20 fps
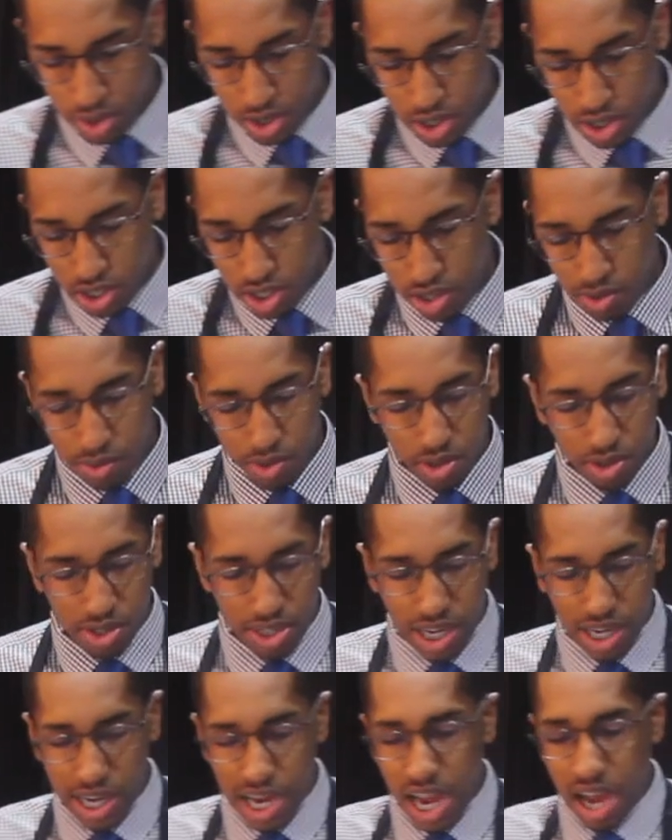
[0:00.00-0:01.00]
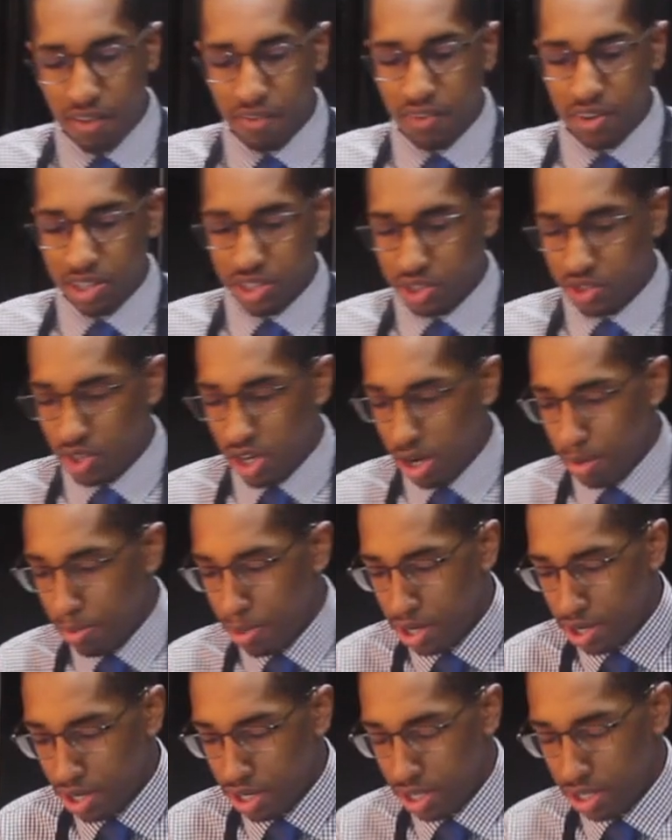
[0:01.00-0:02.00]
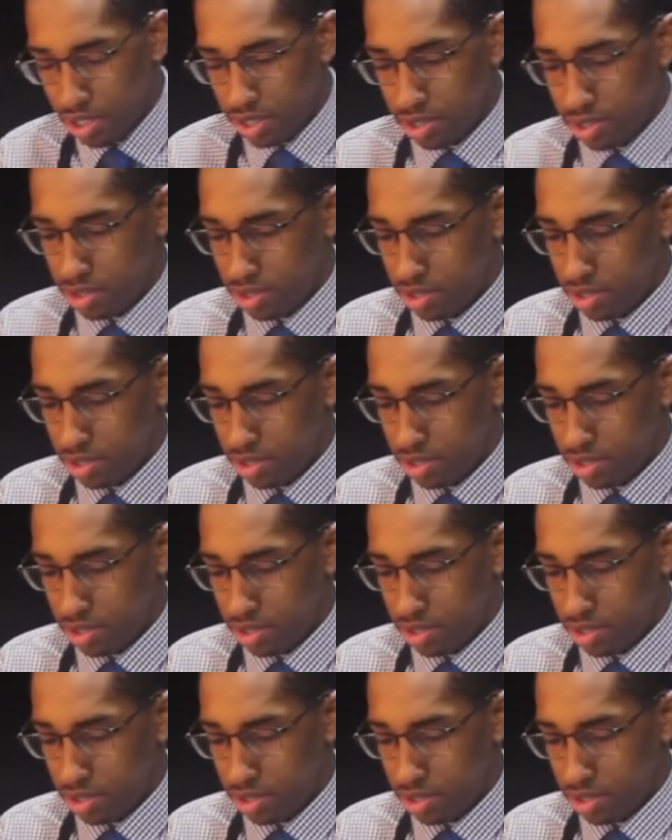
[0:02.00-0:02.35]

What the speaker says: Then we're going to take half of our strawberry.